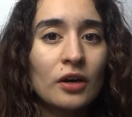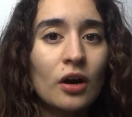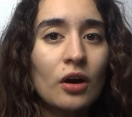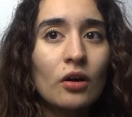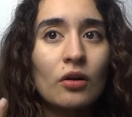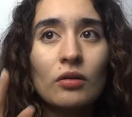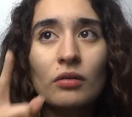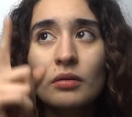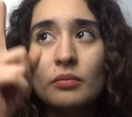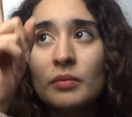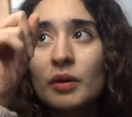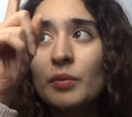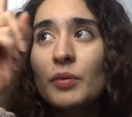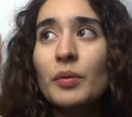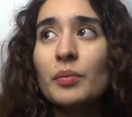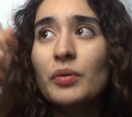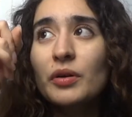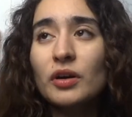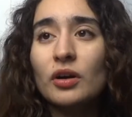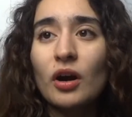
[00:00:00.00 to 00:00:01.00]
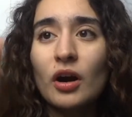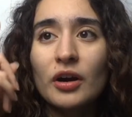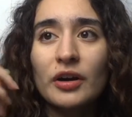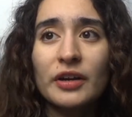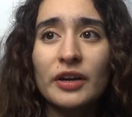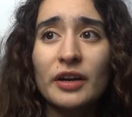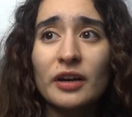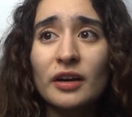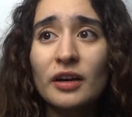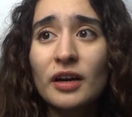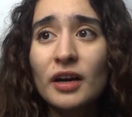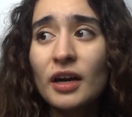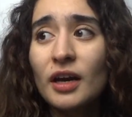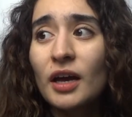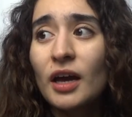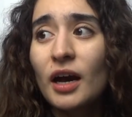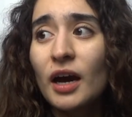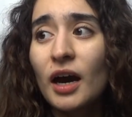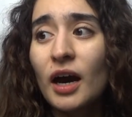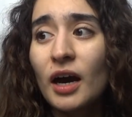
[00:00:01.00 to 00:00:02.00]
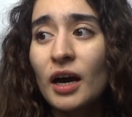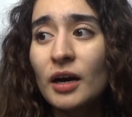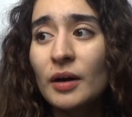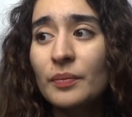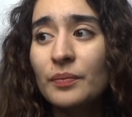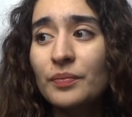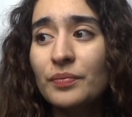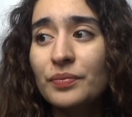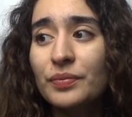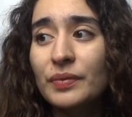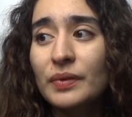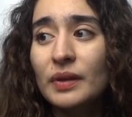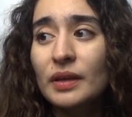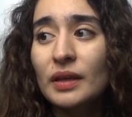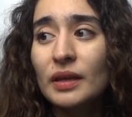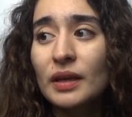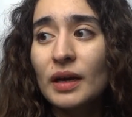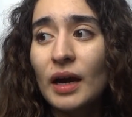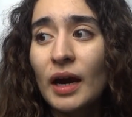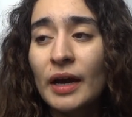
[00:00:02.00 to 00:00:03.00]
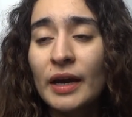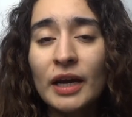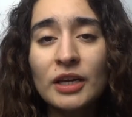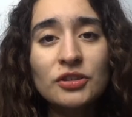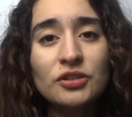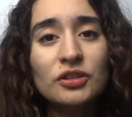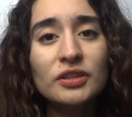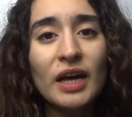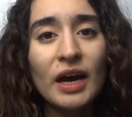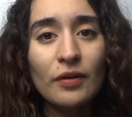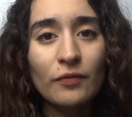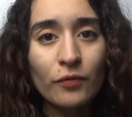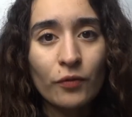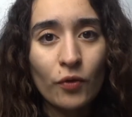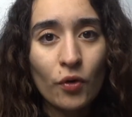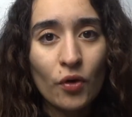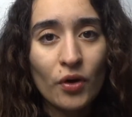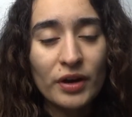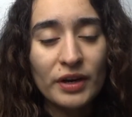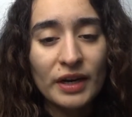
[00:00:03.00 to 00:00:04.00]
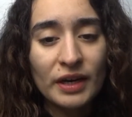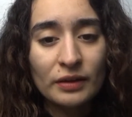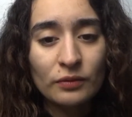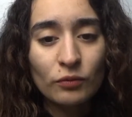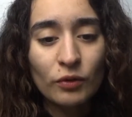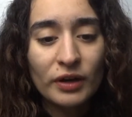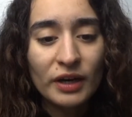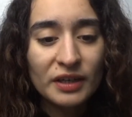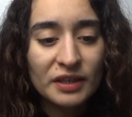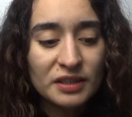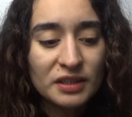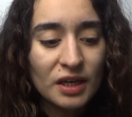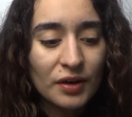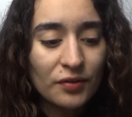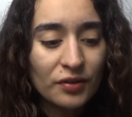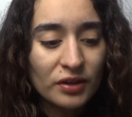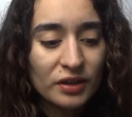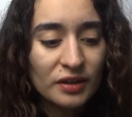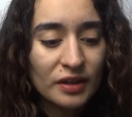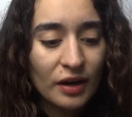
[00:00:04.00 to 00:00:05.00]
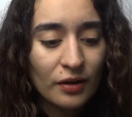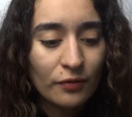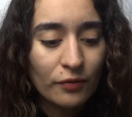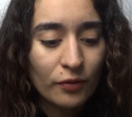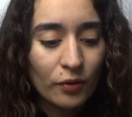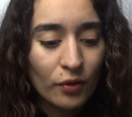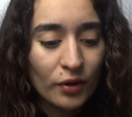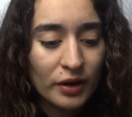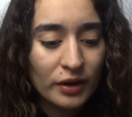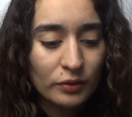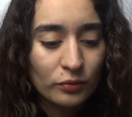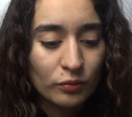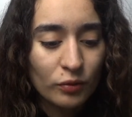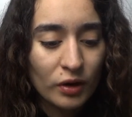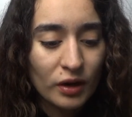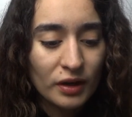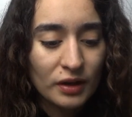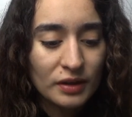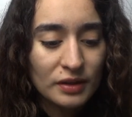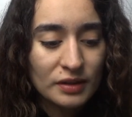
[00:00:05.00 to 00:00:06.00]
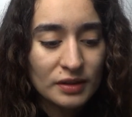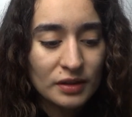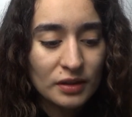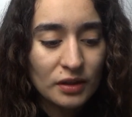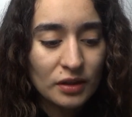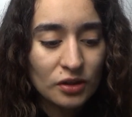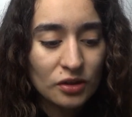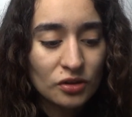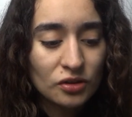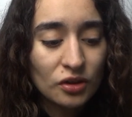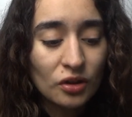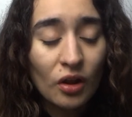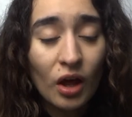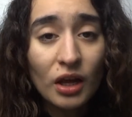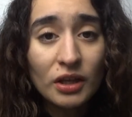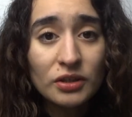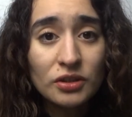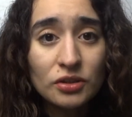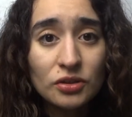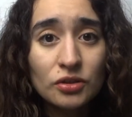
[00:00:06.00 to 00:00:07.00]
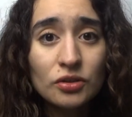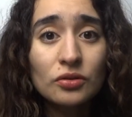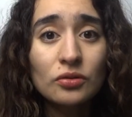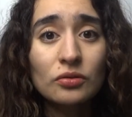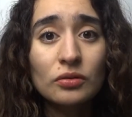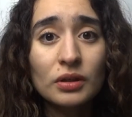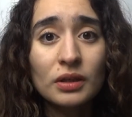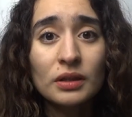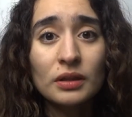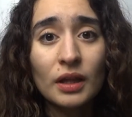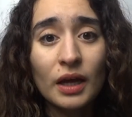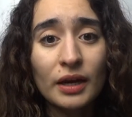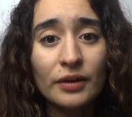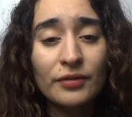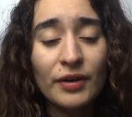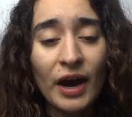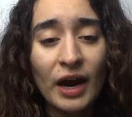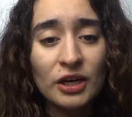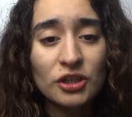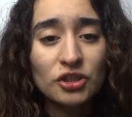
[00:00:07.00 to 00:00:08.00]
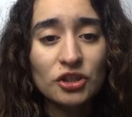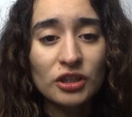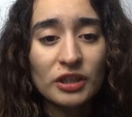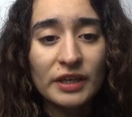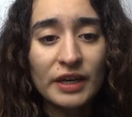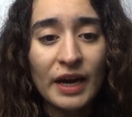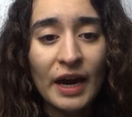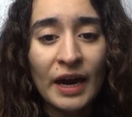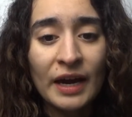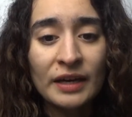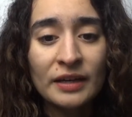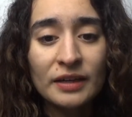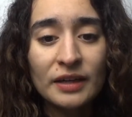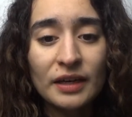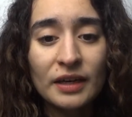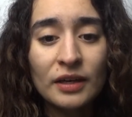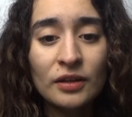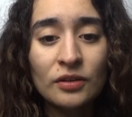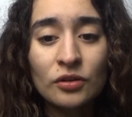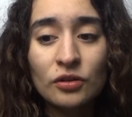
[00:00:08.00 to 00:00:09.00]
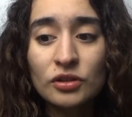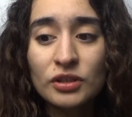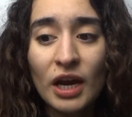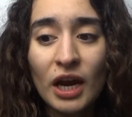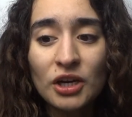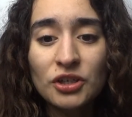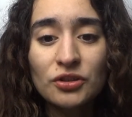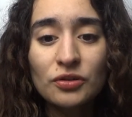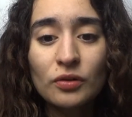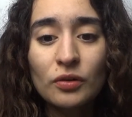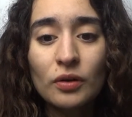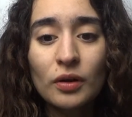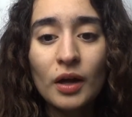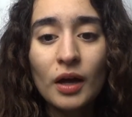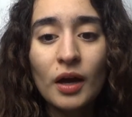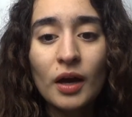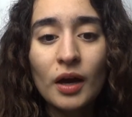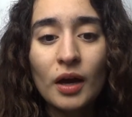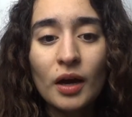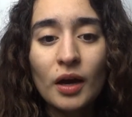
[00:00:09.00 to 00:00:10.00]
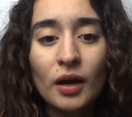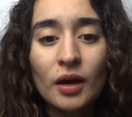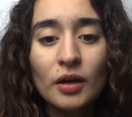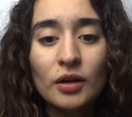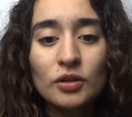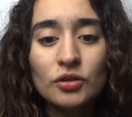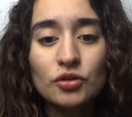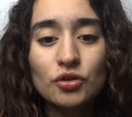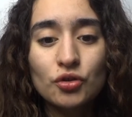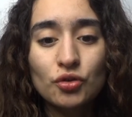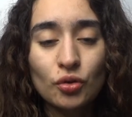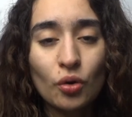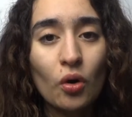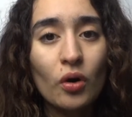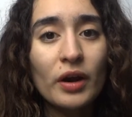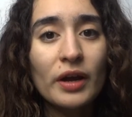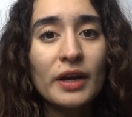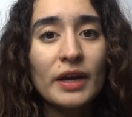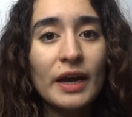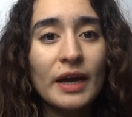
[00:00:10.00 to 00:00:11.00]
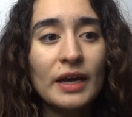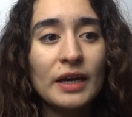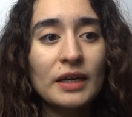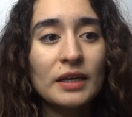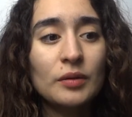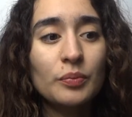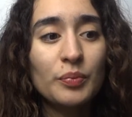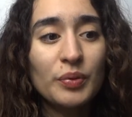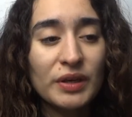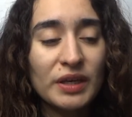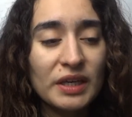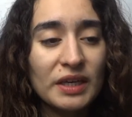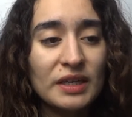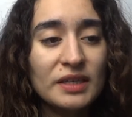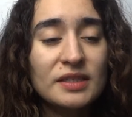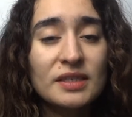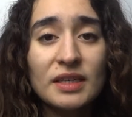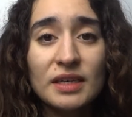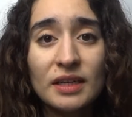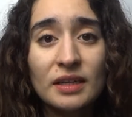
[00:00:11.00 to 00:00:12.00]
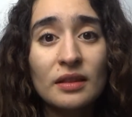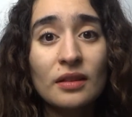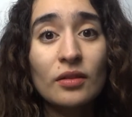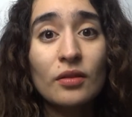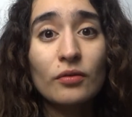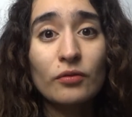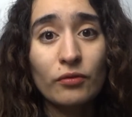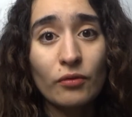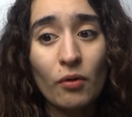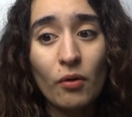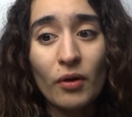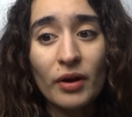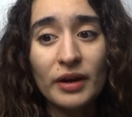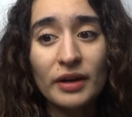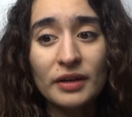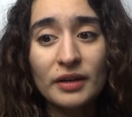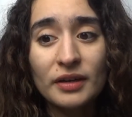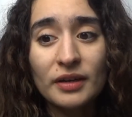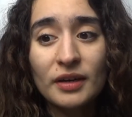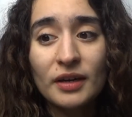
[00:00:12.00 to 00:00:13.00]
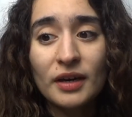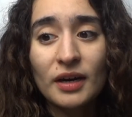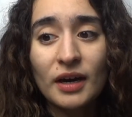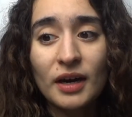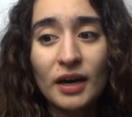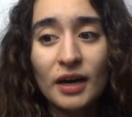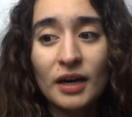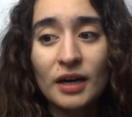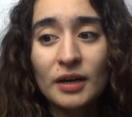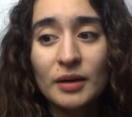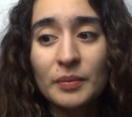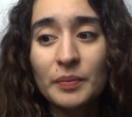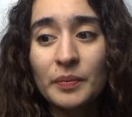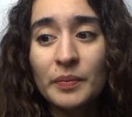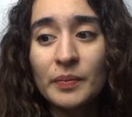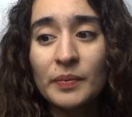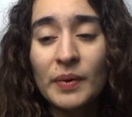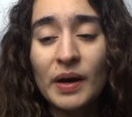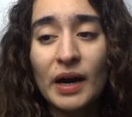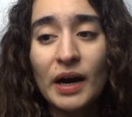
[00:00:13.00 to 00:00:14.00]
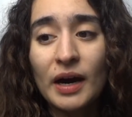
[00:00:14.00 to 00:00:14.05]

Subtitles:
Go, maybe I'll put a card here. I entered that void, and what I discovered in that void was there's a lot to do in life, actually, and there's actual joy and peace in the void. I